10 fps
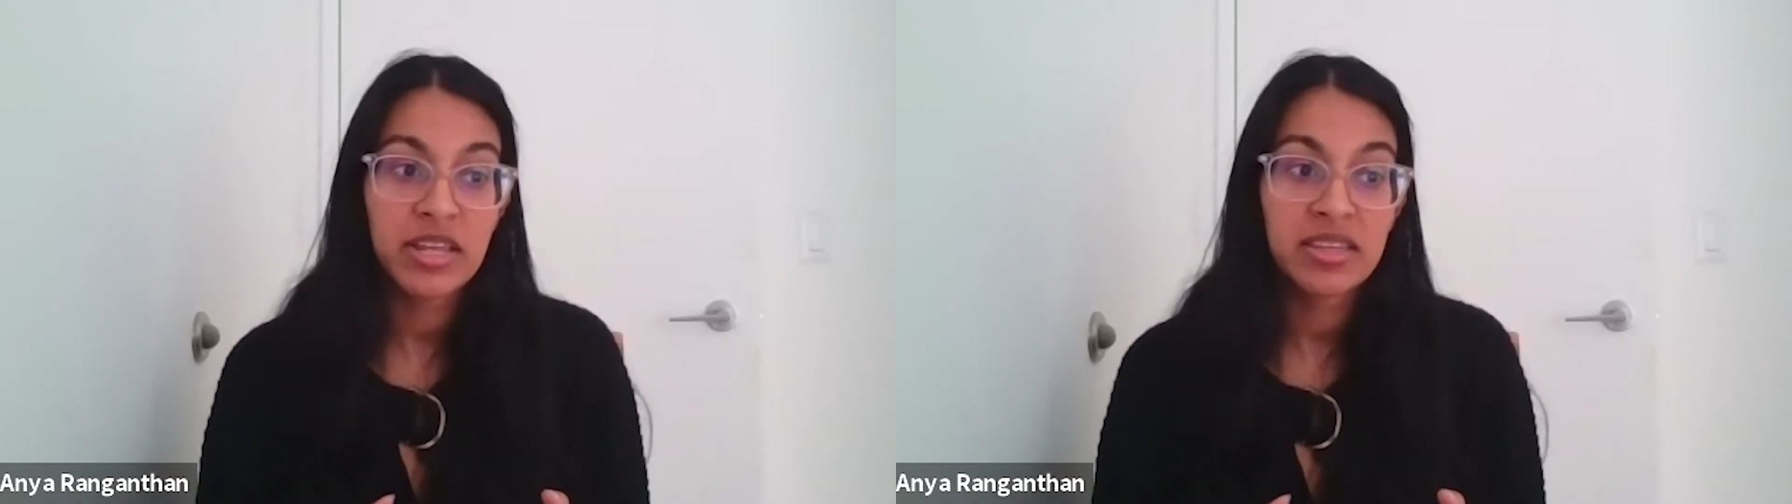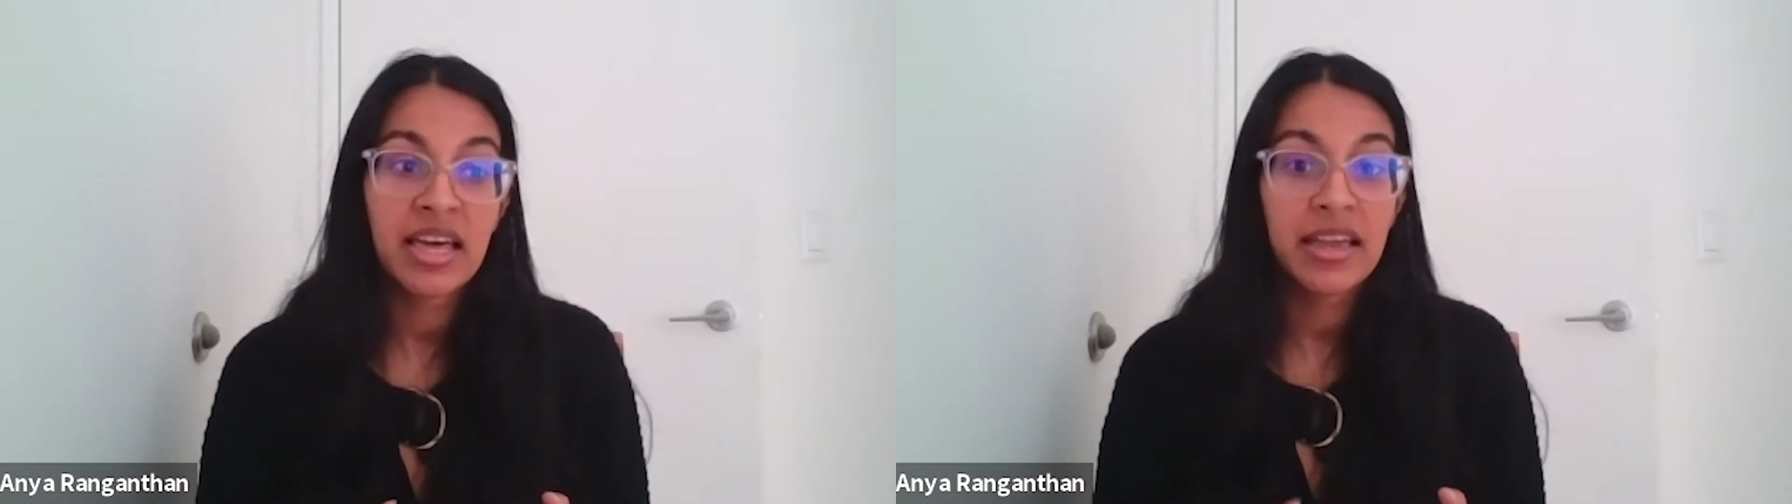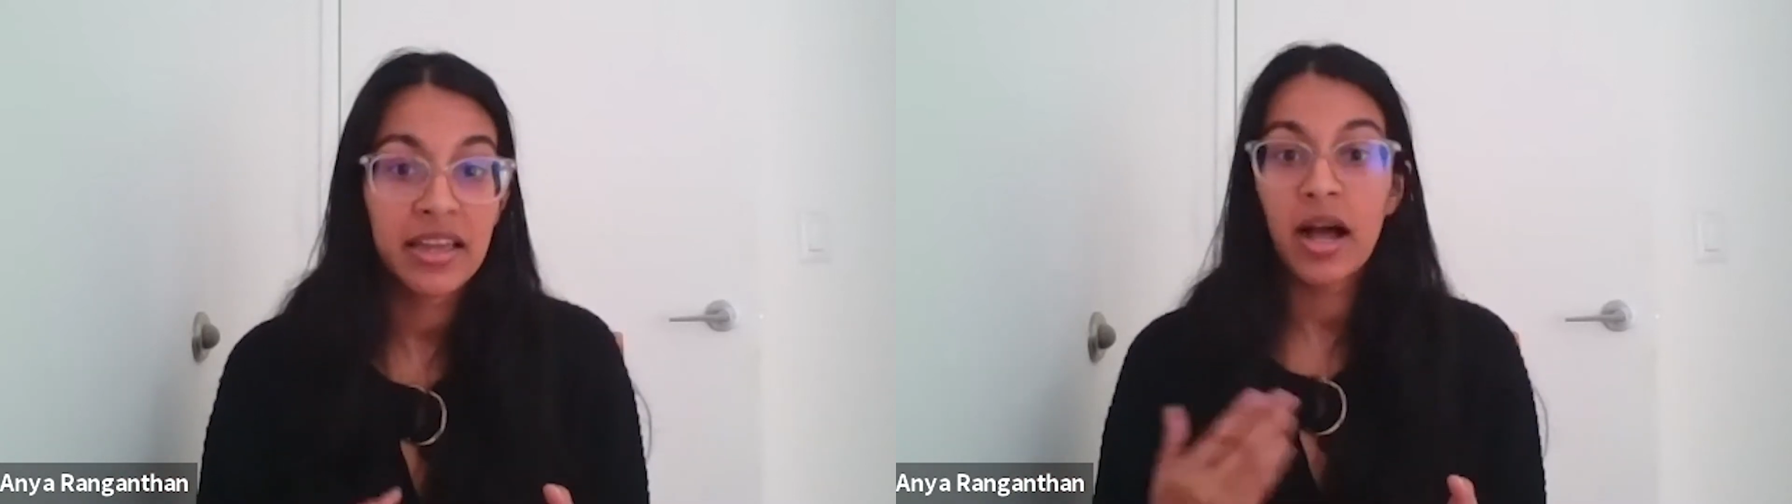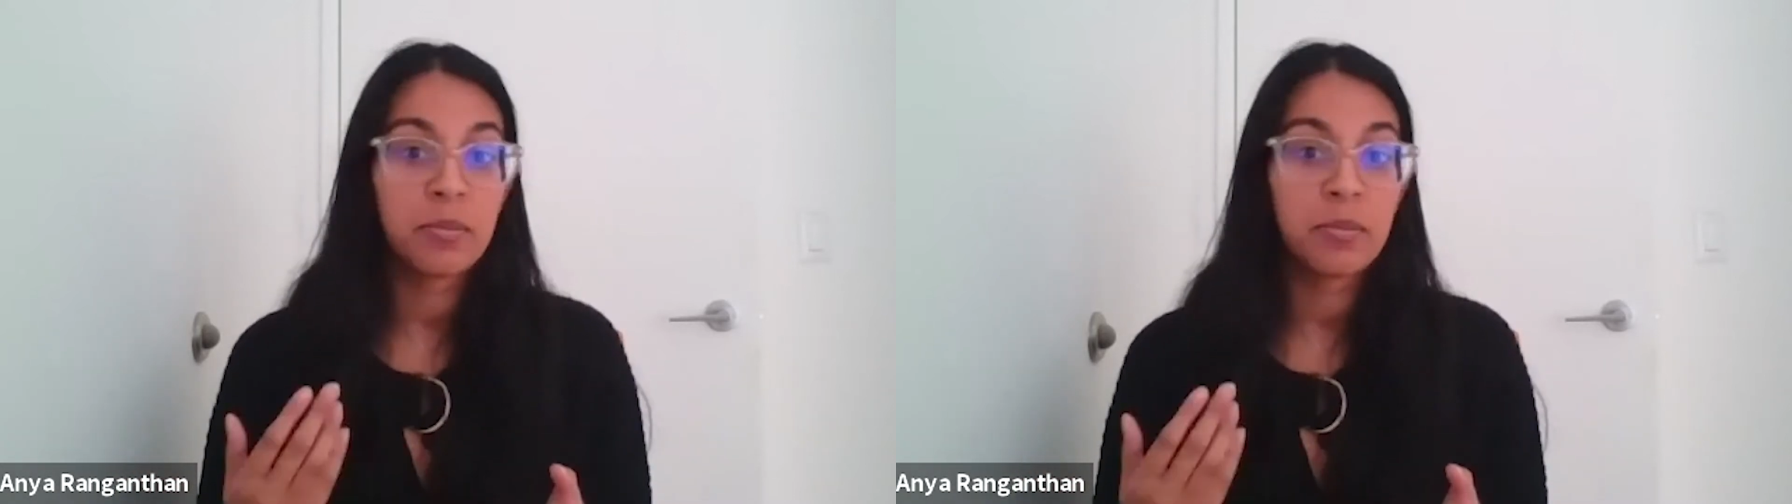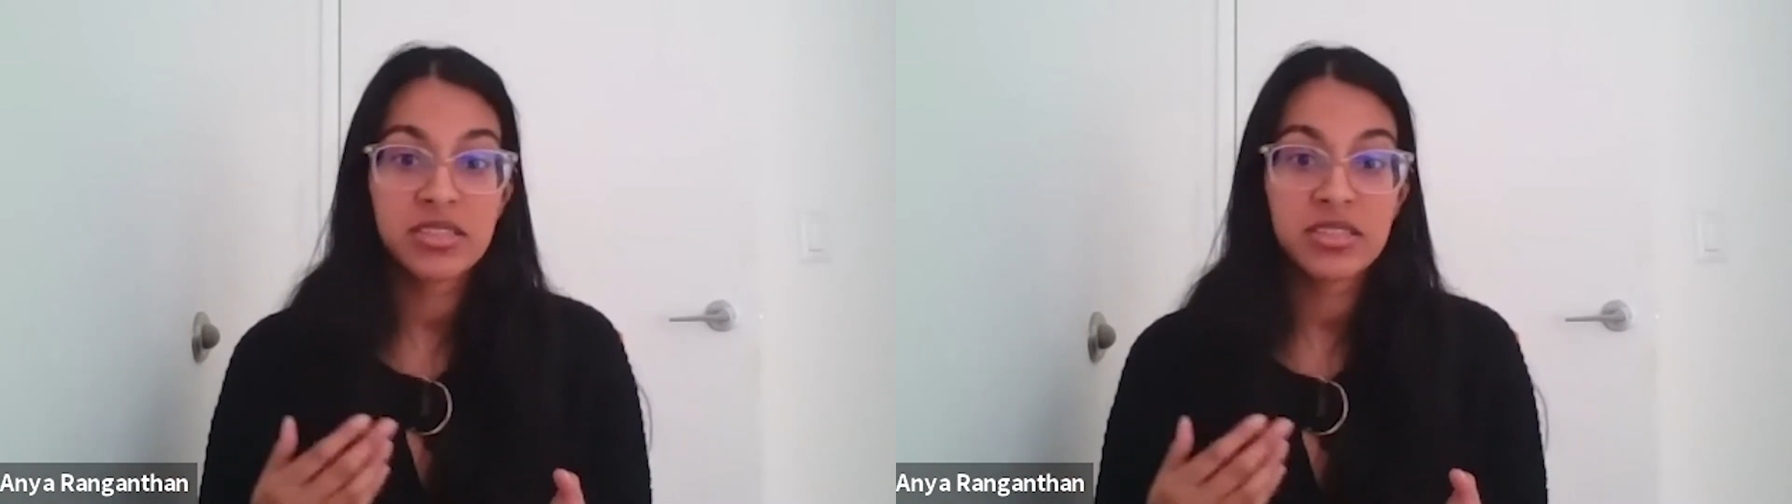that
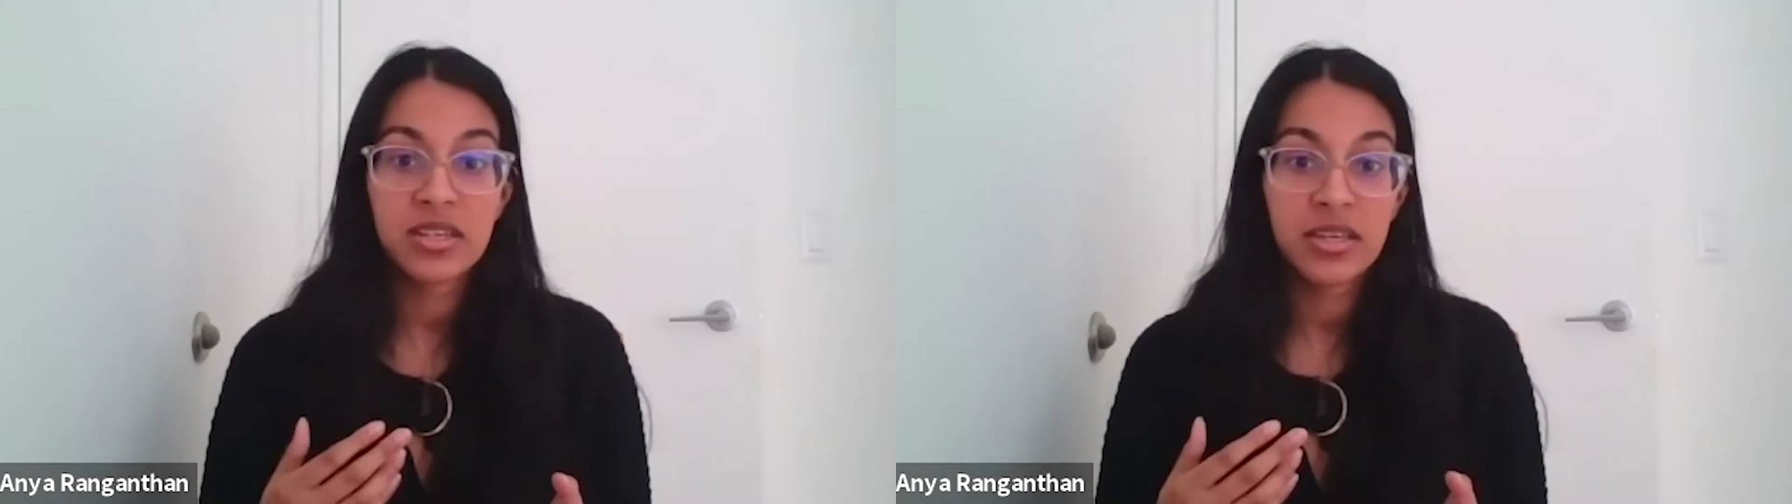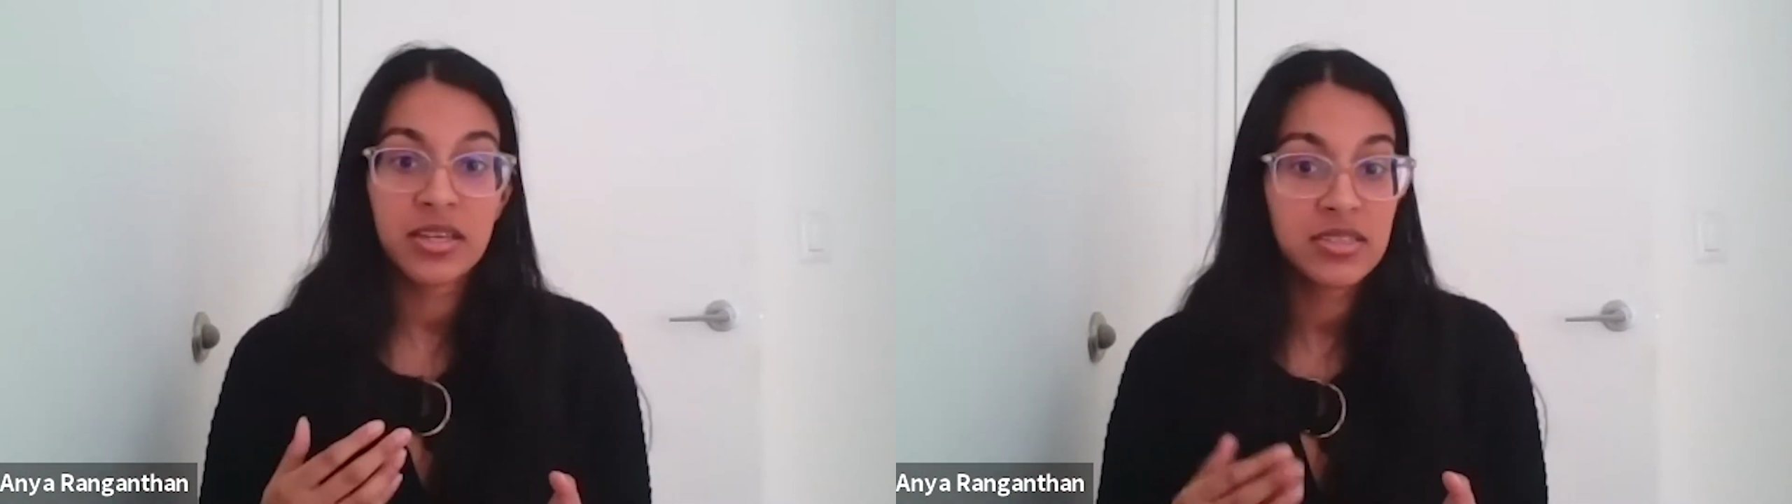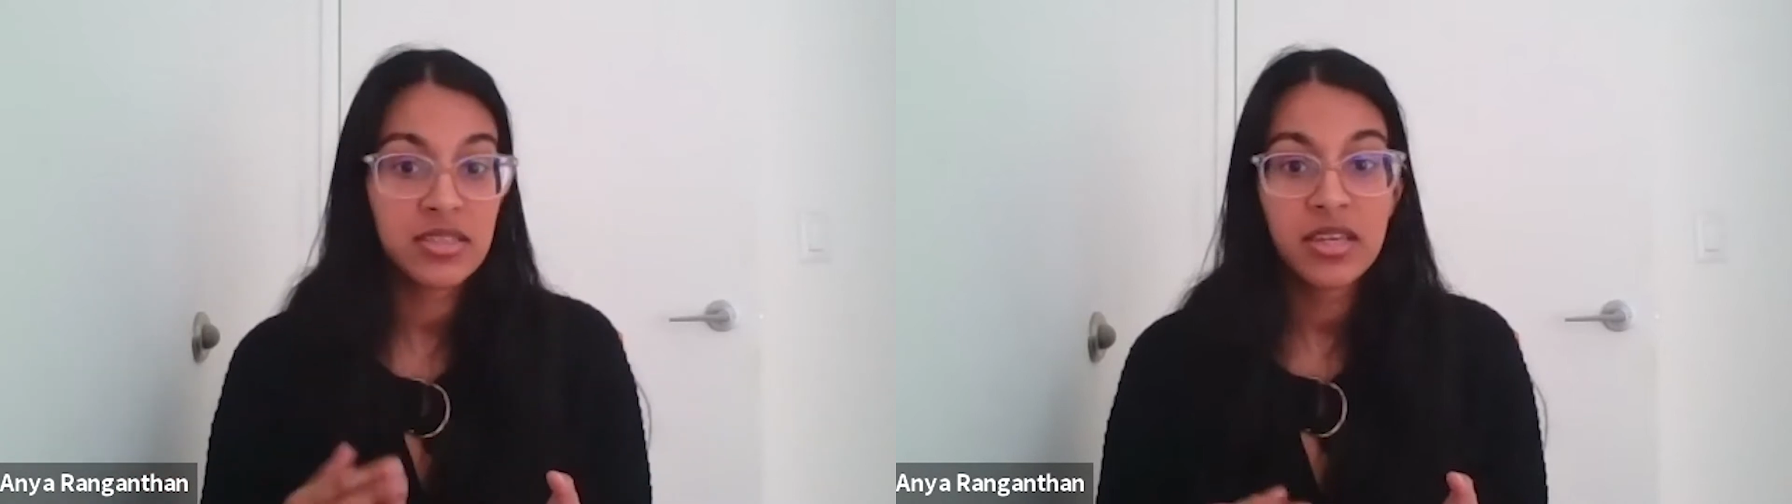encompasses